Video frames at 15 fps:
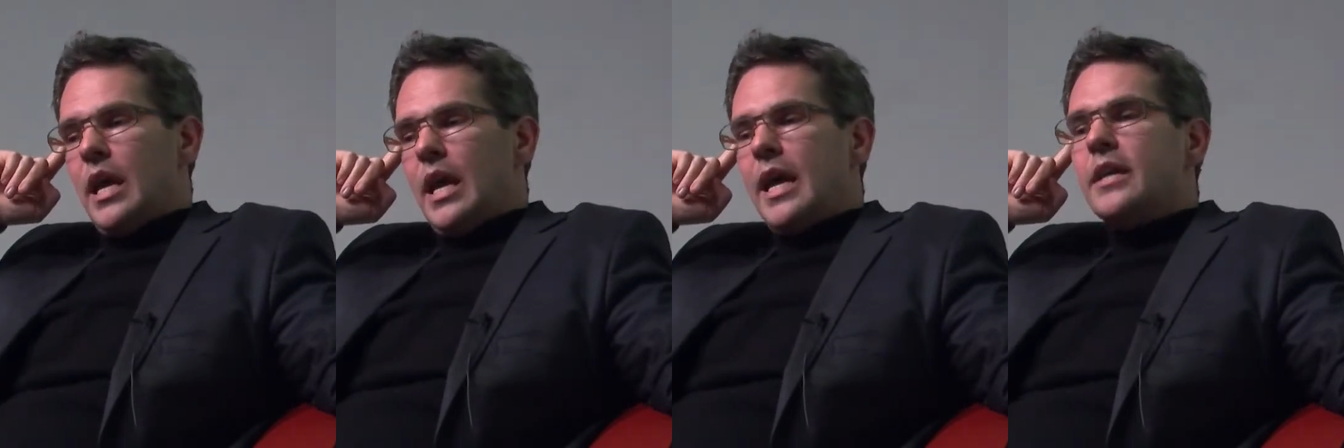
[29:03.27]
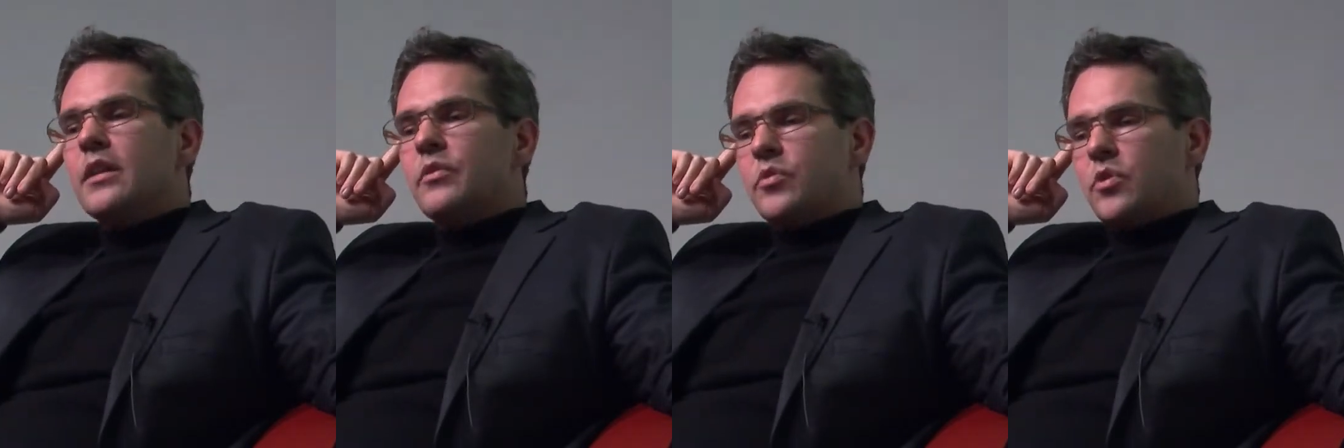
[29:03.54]

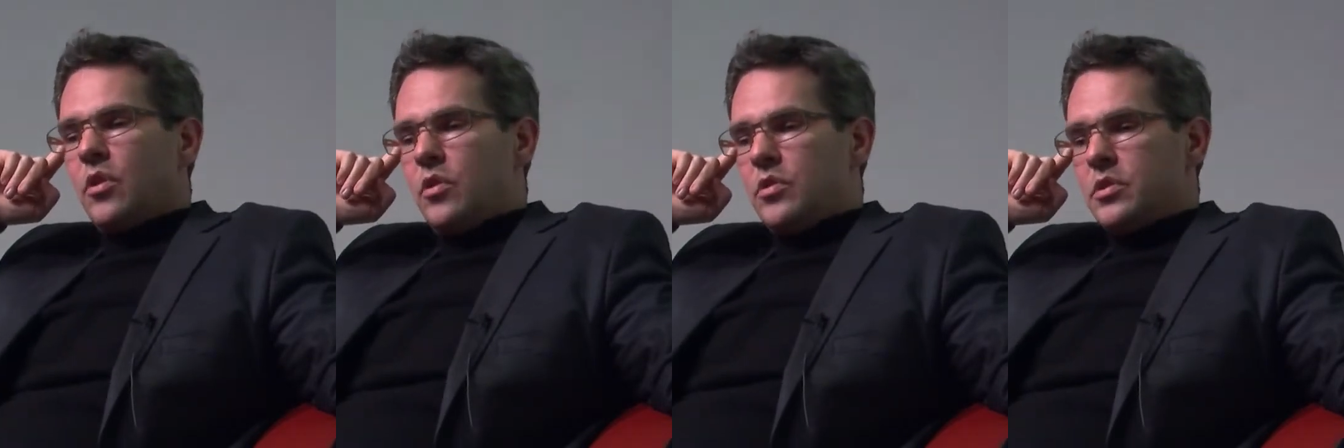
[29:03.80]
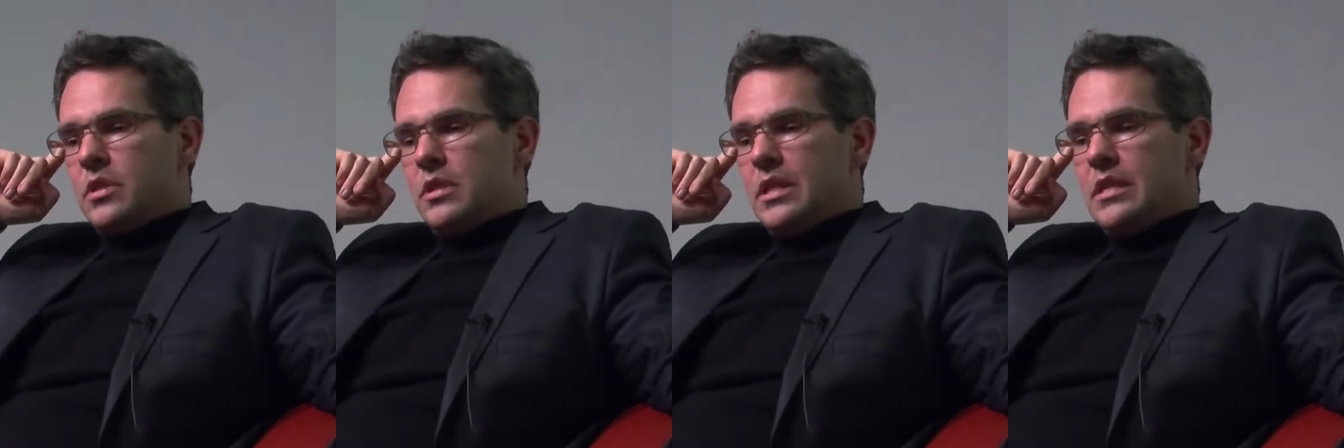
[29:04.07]
and of
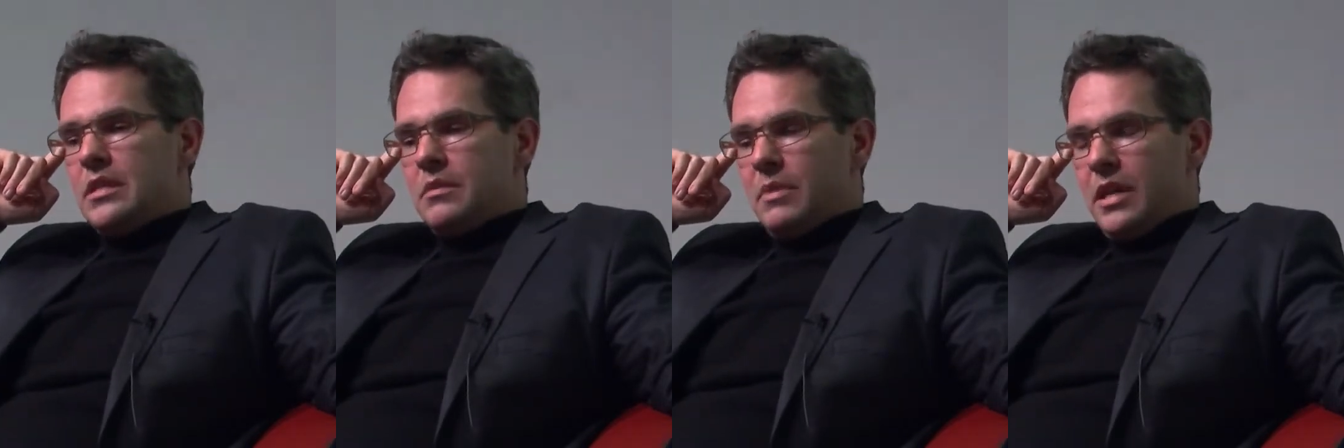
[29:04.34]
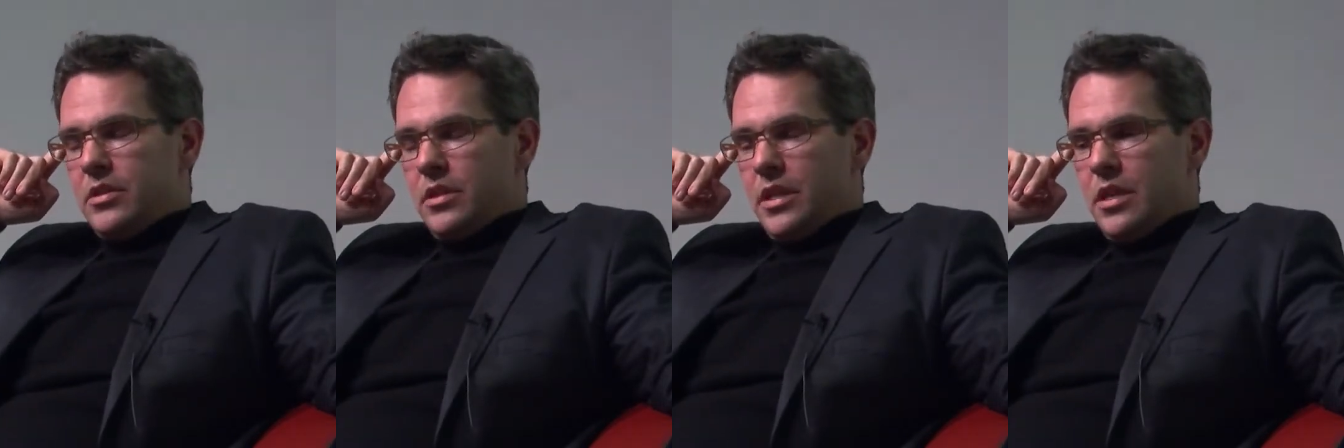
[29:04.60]
course, these
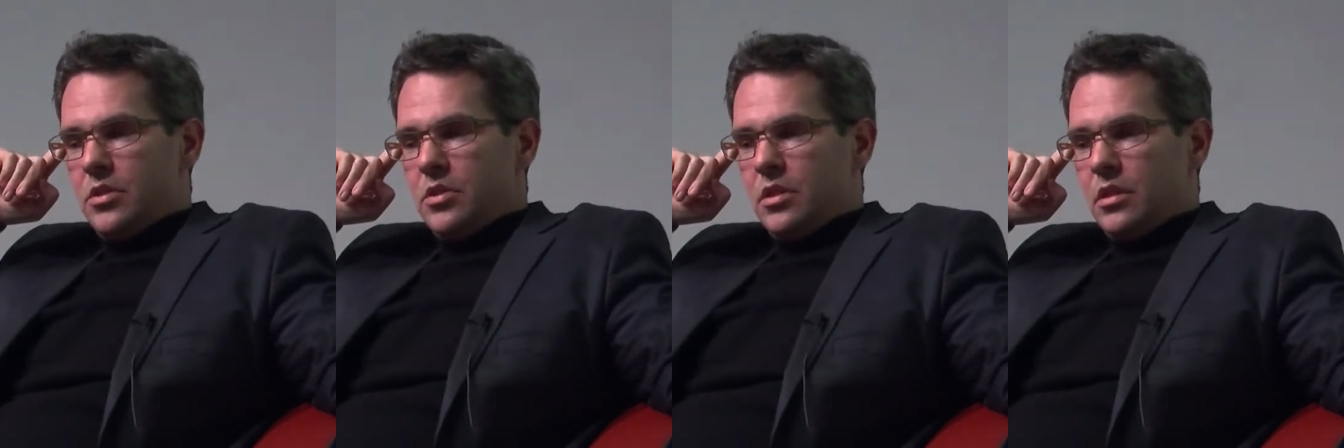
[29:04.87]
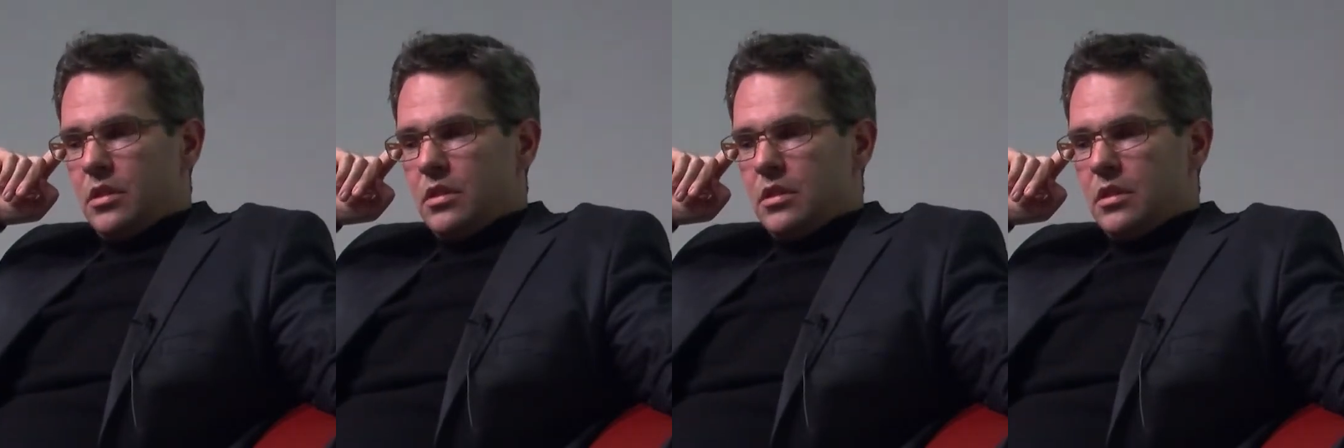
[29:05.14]

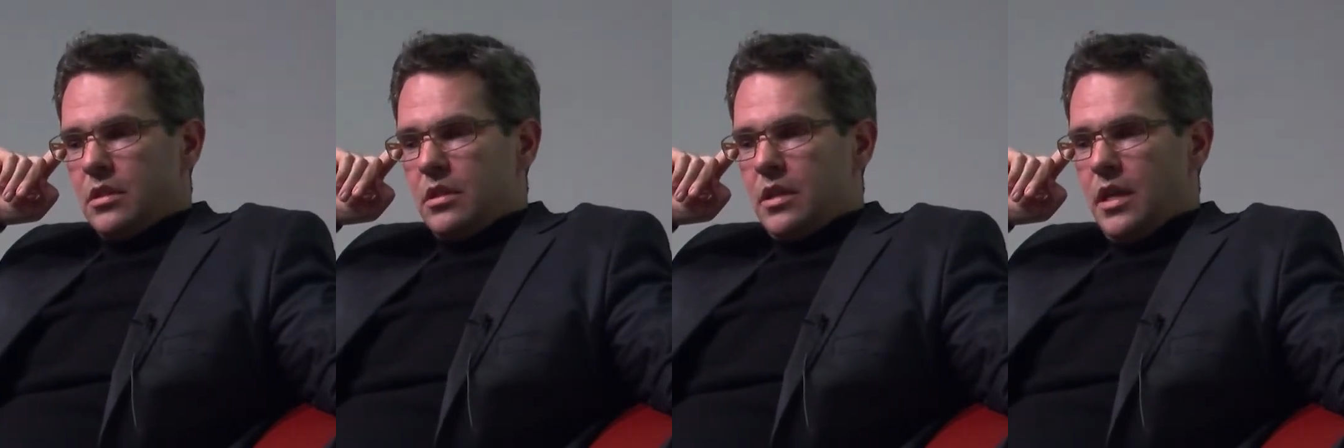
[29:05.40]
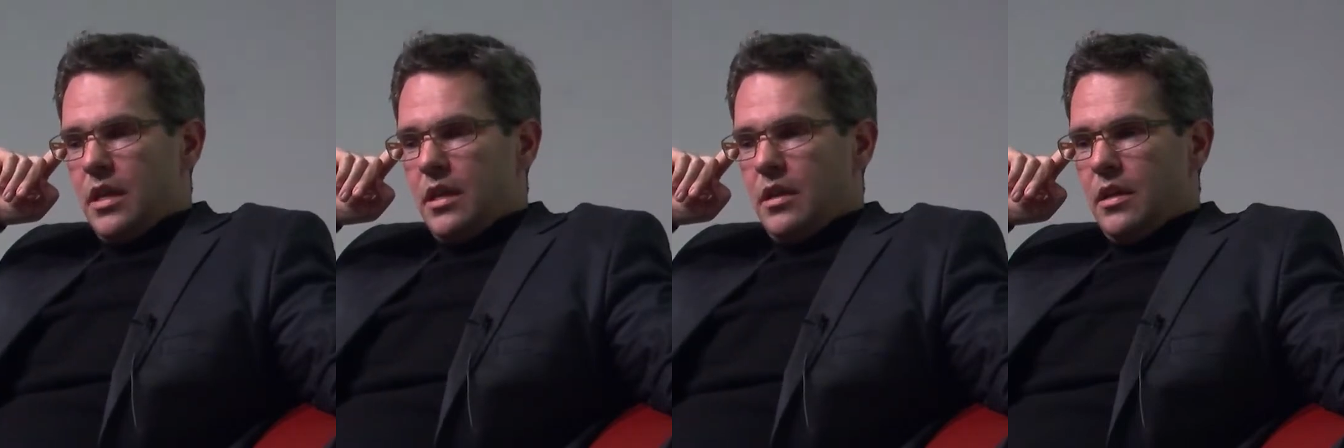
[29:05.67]
imaginations,
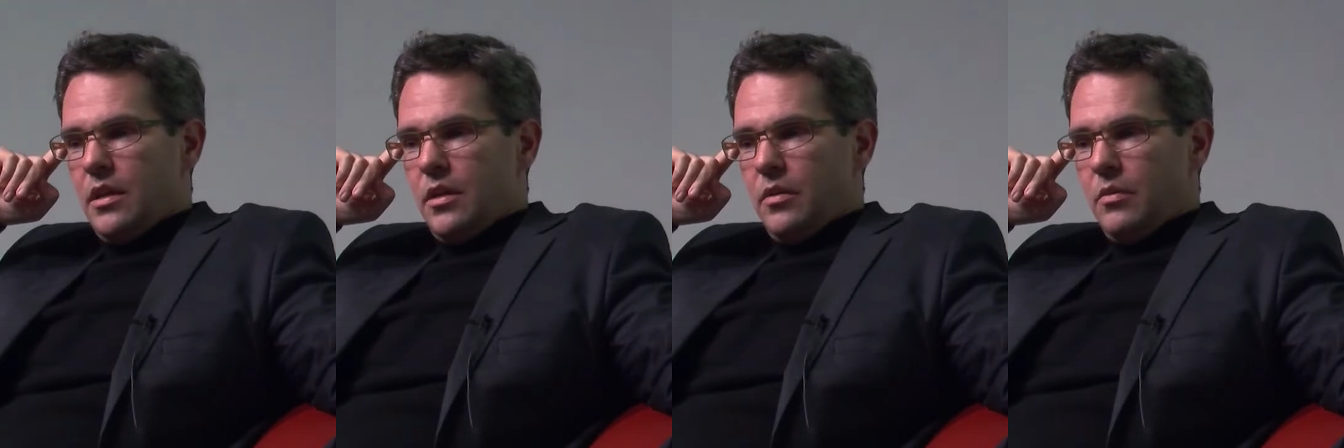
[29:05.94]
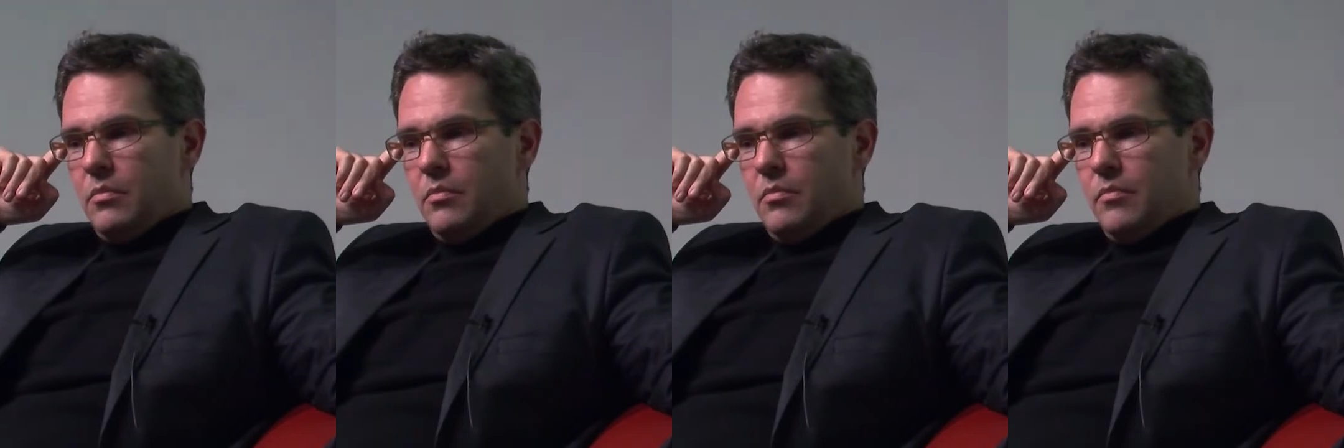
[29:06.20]
they, um,